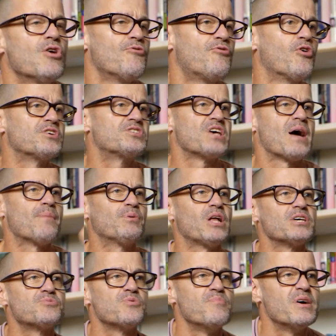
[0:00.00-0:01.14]
For example,
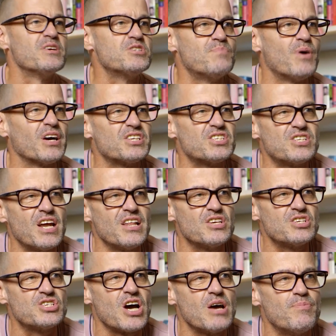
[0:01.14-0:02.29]
as we mentioned, by extending the
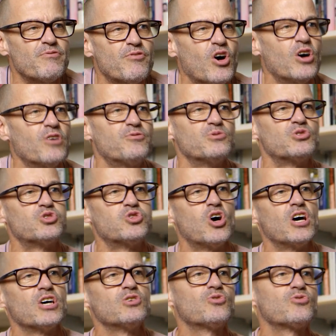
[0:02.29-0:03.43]
shape involved from
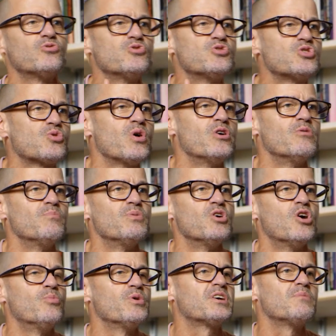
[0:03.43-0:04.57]
triangle through square and
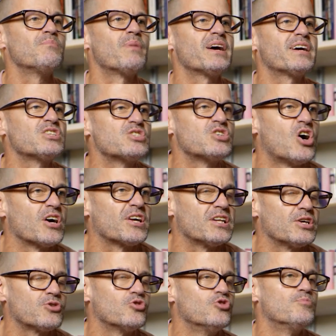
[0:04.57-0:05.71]
beyond, we can make a
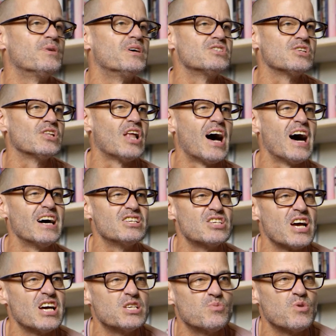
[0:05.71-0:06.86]
cyclic group as large
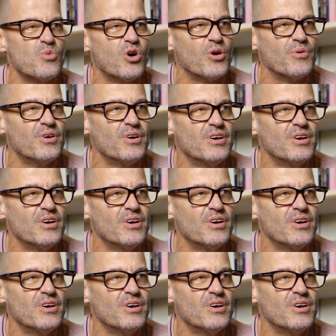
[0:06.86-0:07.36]
as we want.